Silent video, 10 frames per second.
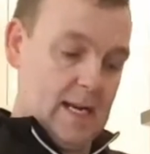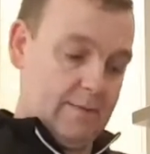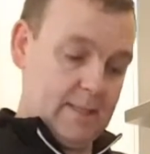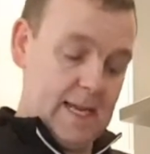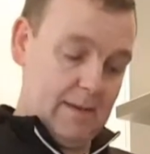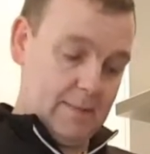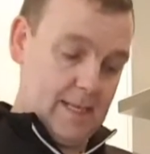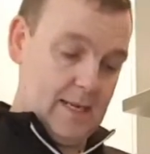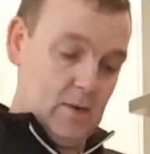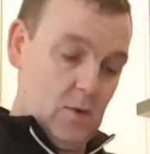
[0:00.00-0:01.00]
and I've
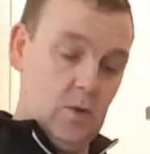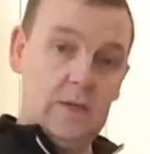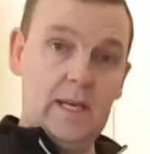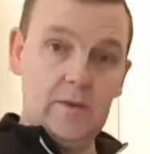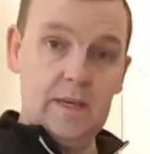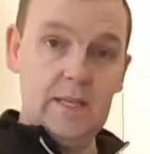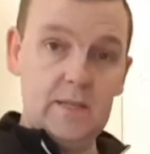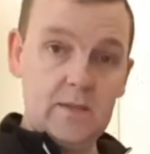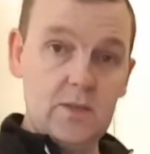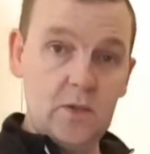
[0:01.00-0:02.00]
typed in all the
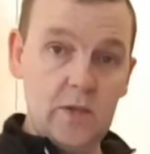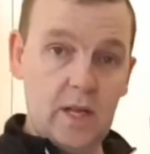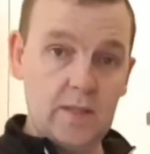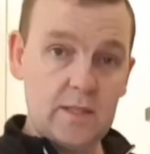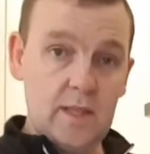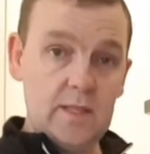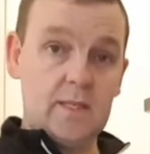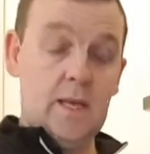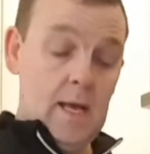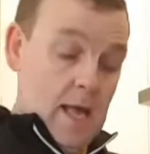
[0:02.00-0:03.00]
ingredients and all the
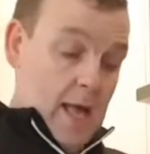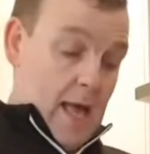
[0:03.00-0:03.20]
nonsense,